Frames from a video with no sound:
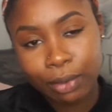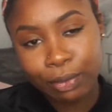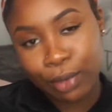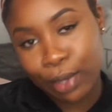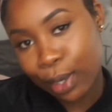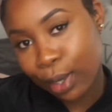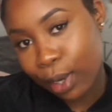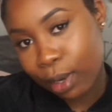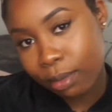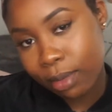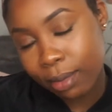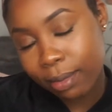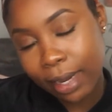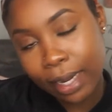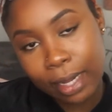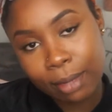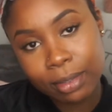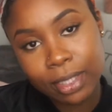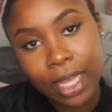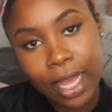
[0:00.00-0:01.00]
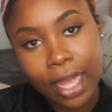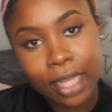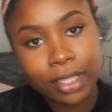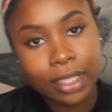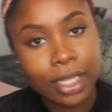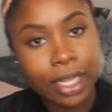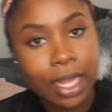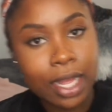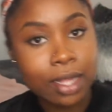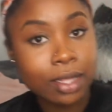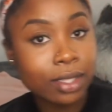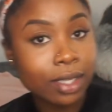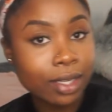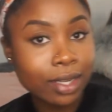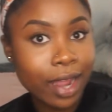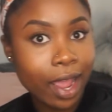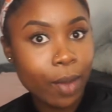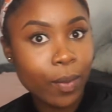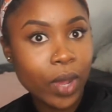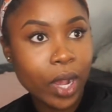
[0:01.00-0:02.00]
If you don't know me, my name is Cassie and
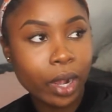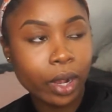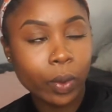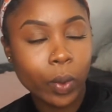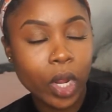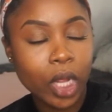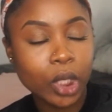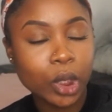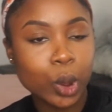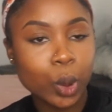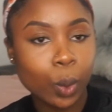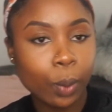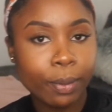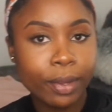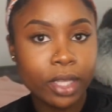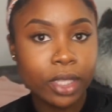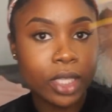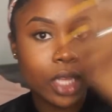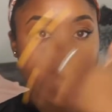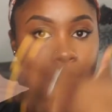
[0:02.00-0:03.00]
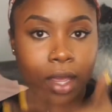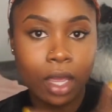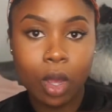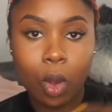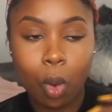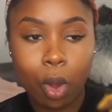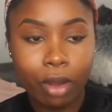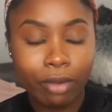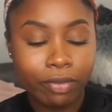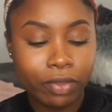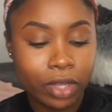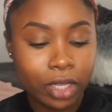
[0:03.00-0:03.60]
today we are going to be taking off